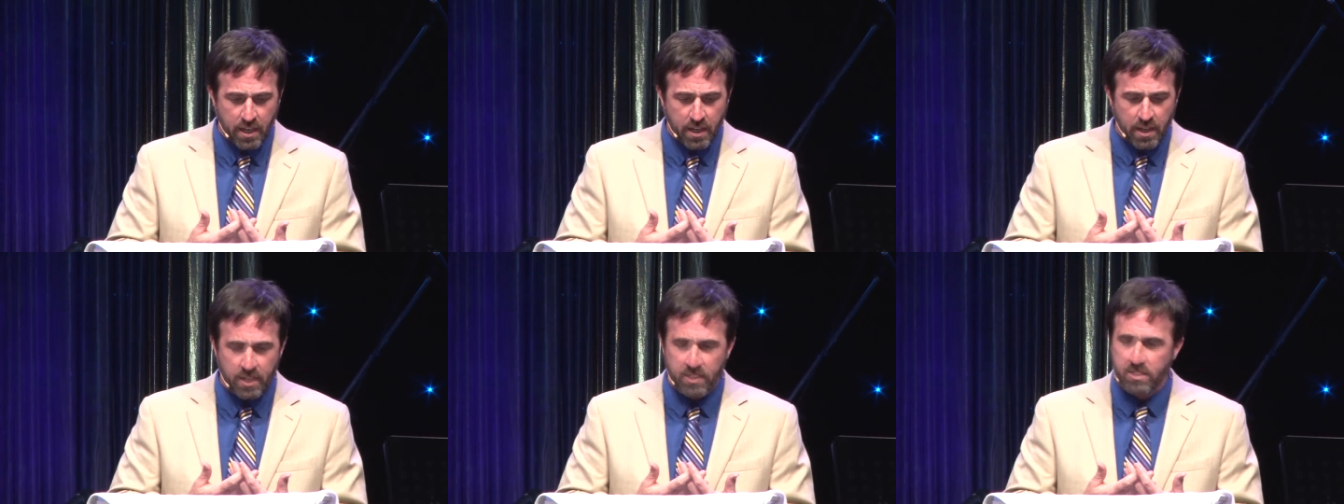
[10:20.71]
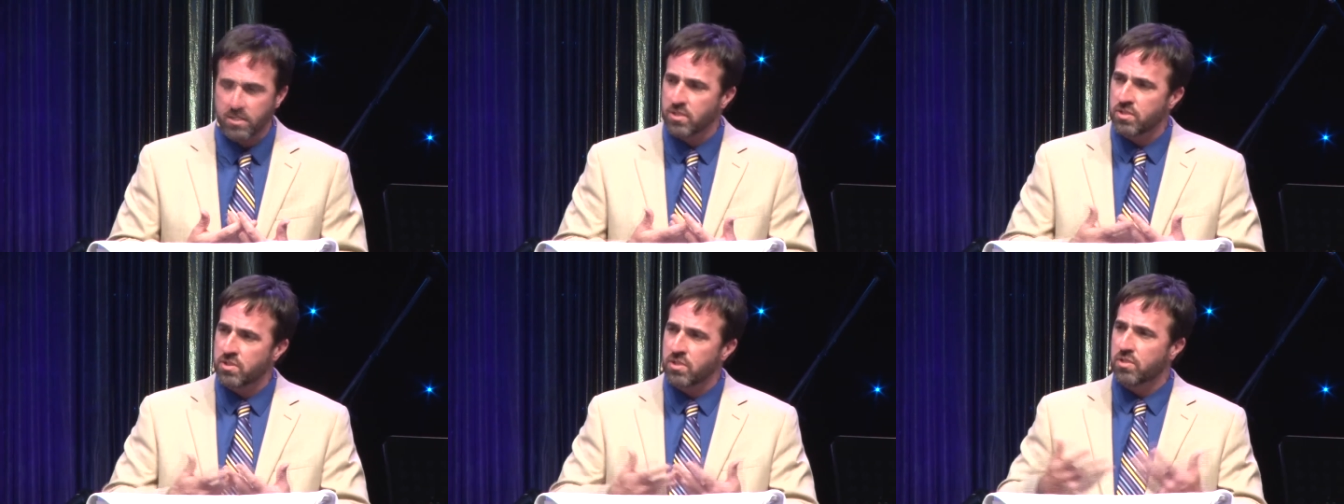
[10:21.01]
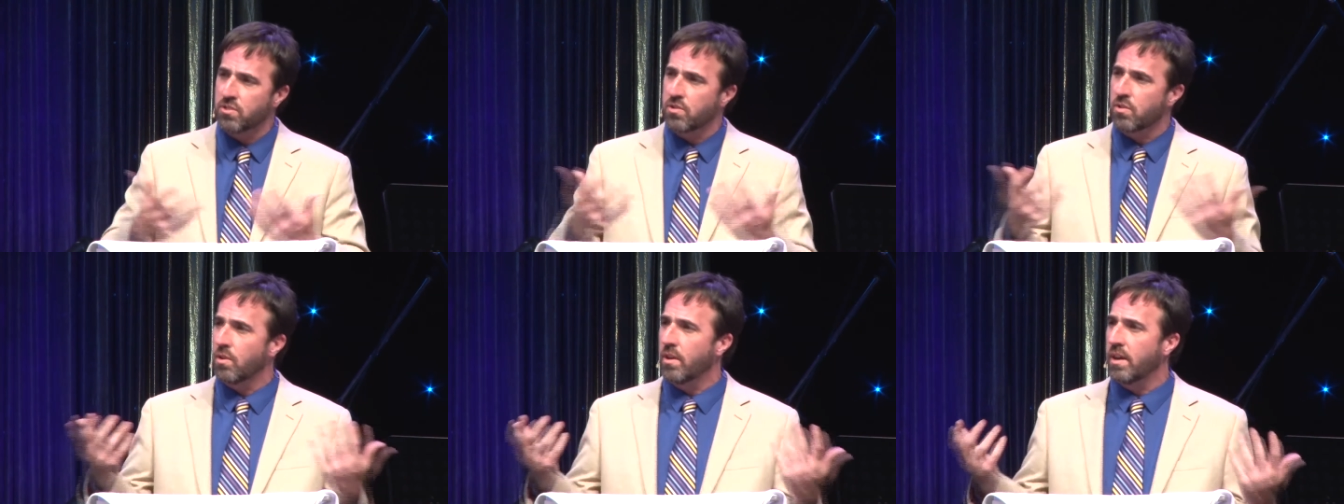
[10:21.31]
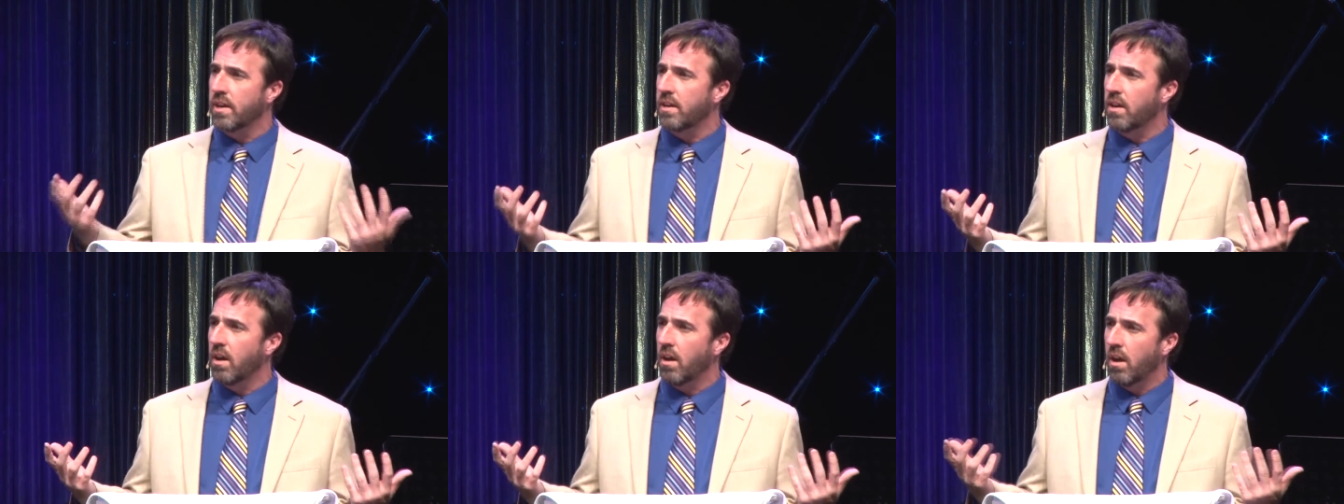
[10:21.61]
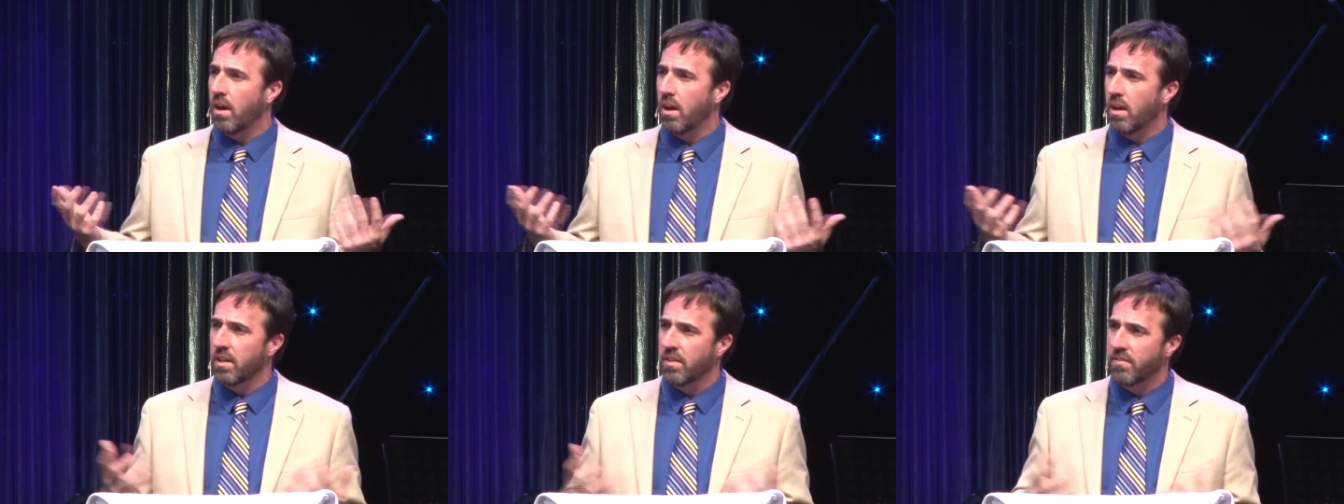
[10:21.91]
and destroyed
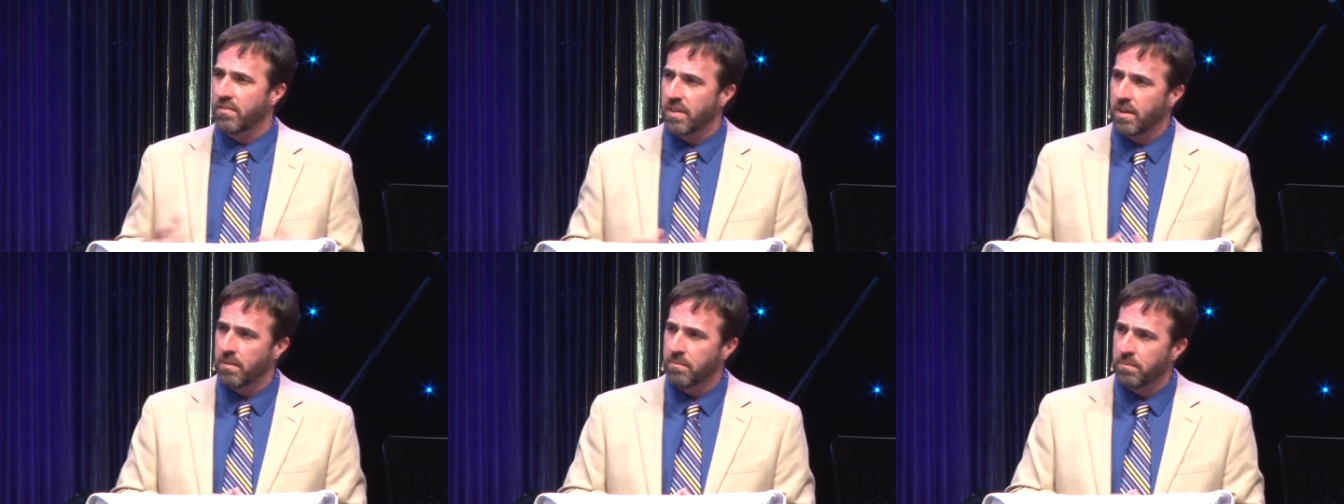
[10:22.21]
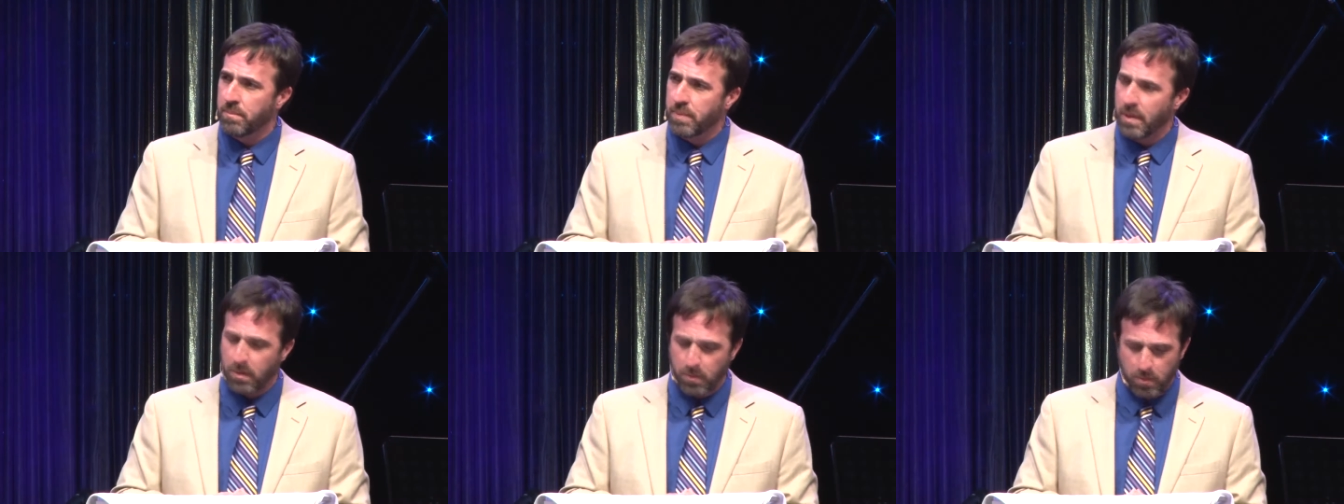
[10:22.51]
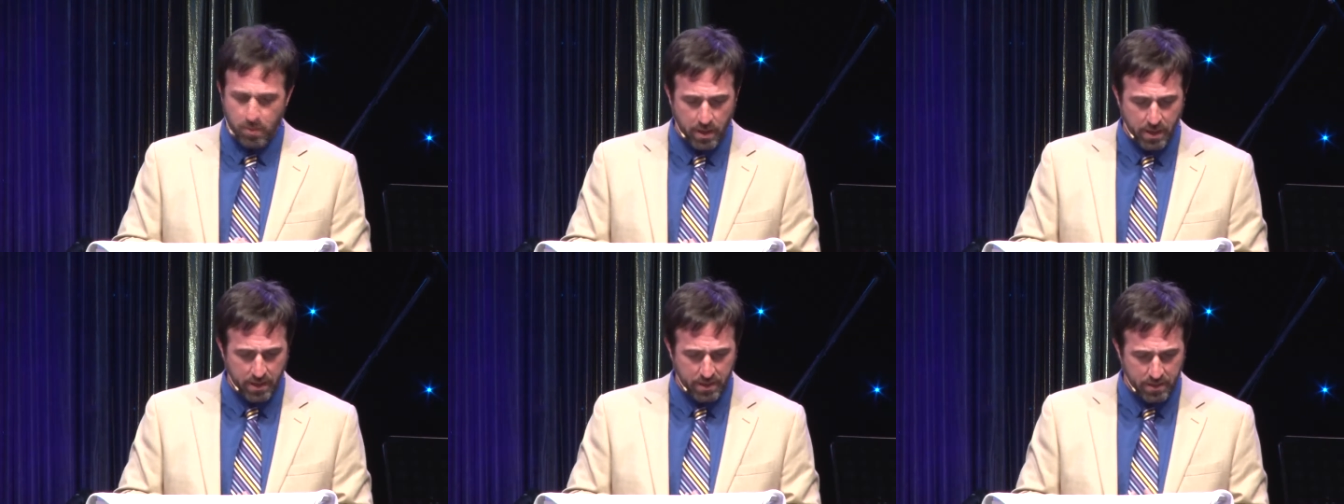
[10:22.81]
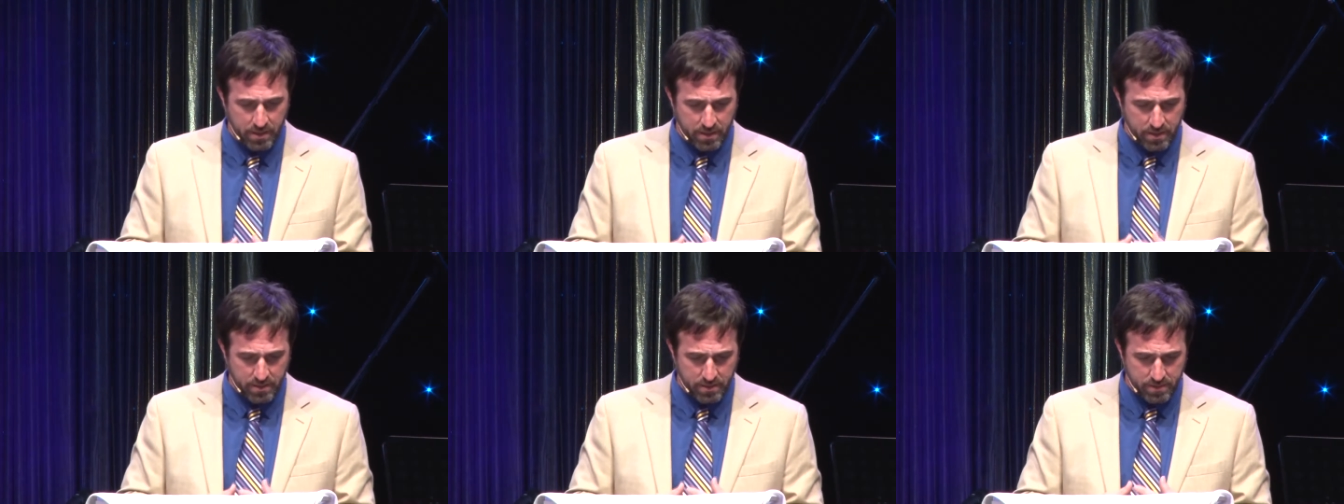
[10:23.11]
all of them but one.